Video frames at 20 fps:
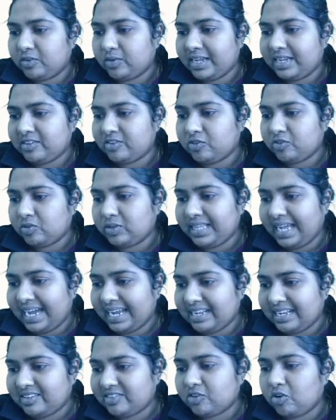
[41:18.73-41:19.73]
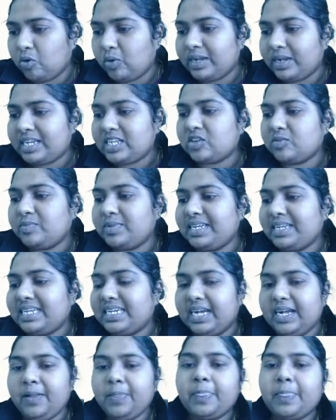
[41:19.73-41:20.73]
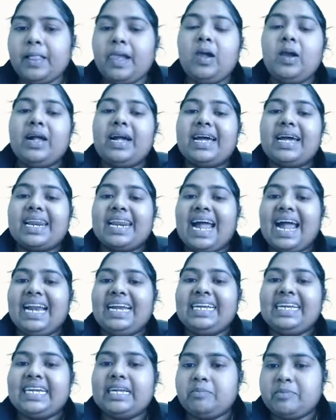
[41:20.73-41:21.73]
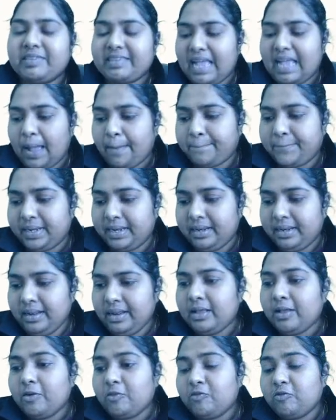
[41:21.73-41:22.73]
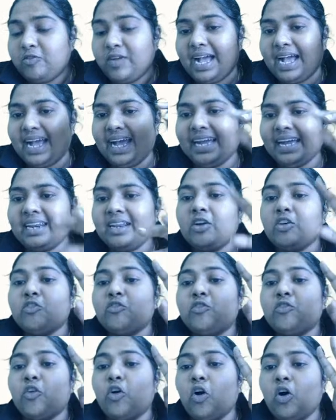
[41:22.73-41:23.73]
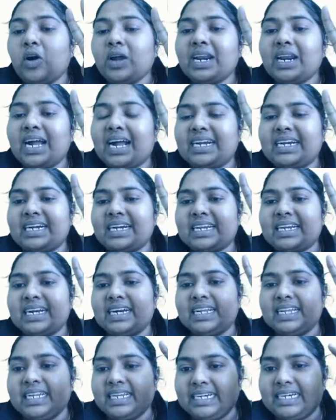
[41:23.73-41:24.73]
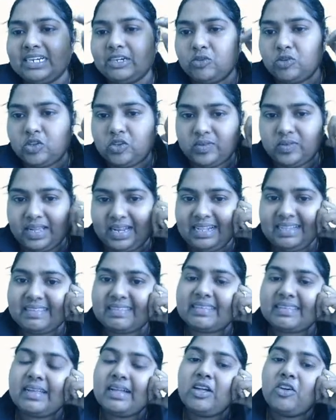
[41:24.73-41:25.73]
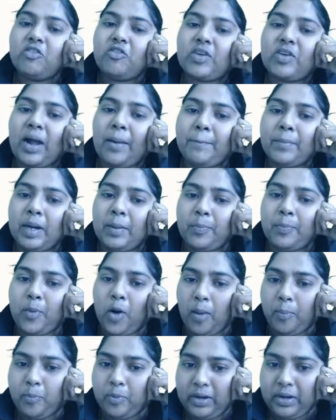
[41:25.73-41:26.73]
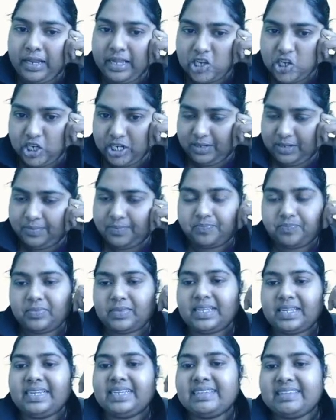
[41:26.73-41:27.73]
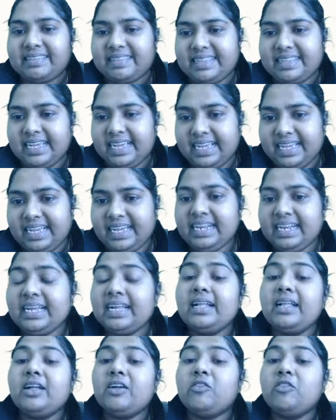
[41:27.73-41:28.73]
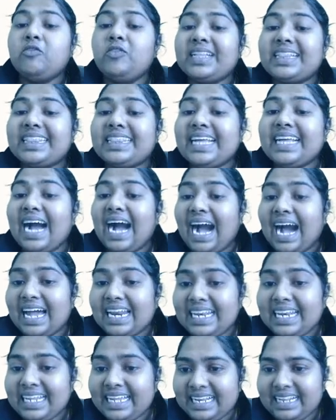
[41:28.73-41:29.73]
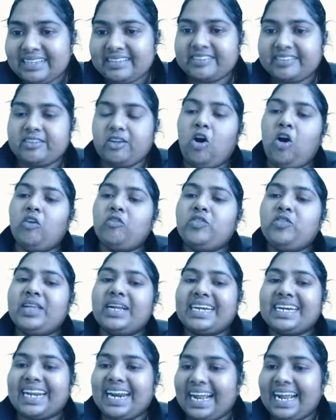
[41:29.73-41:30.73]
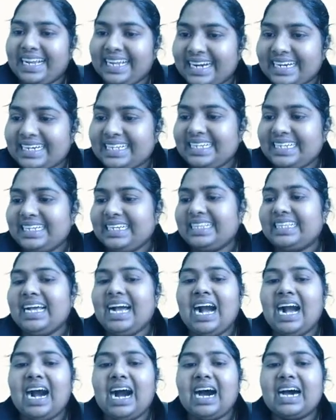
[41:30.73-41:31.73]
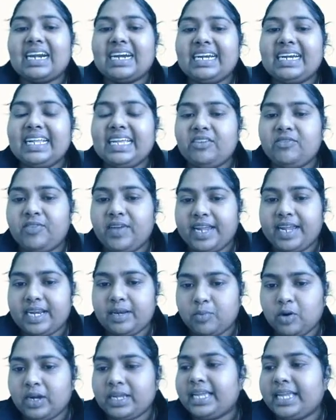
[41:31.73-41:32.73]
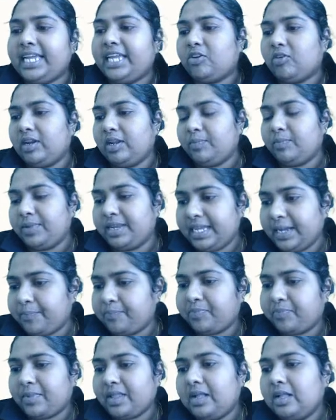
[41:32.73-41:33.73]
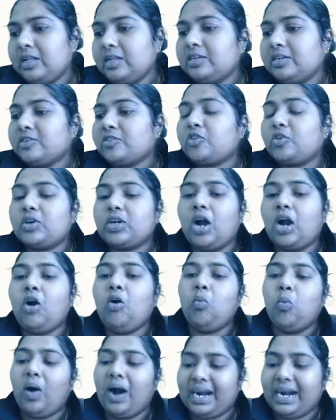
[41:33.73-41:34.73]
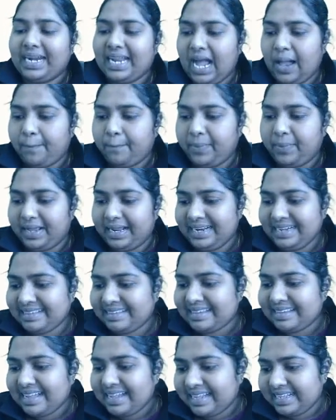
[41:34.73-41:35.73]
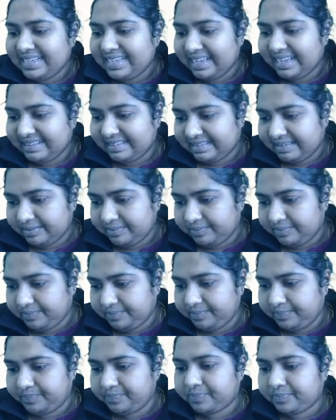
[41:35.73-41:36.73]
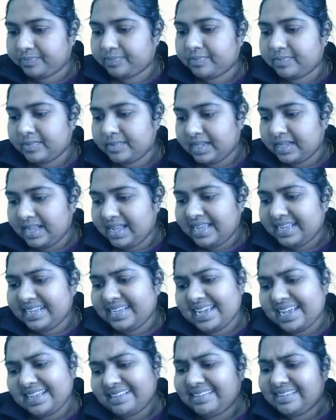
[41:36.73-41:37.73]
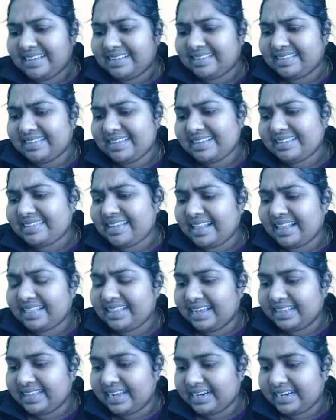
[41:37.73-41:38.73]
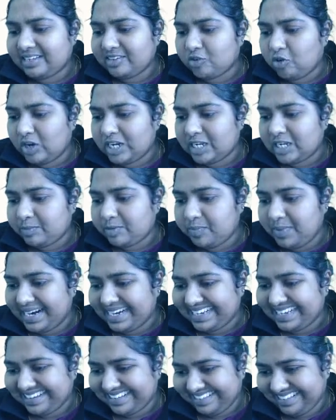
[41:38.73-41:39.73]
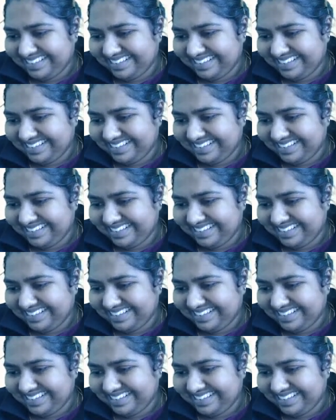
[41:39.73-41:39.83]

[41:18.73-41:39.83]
Okay, so there is going to be a random sample where 400 individuals from a population, it is there with the alleles of the triad in the Hardy-Weinberg equilibrium. So now what happens? Yes, yes, Sandhya, that is going to be better.